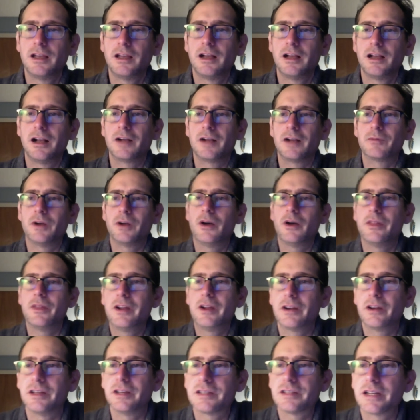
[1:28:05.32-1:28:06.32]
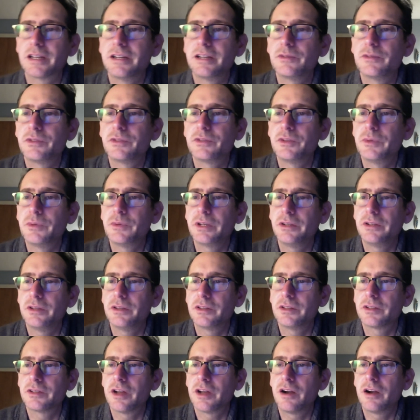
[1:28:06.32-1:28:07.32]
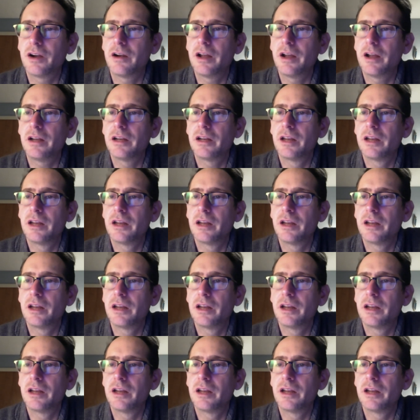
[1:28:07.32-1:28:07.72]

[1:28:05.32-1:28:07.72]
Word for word: Um, oh, there it is. I didn't see we could do this. All right.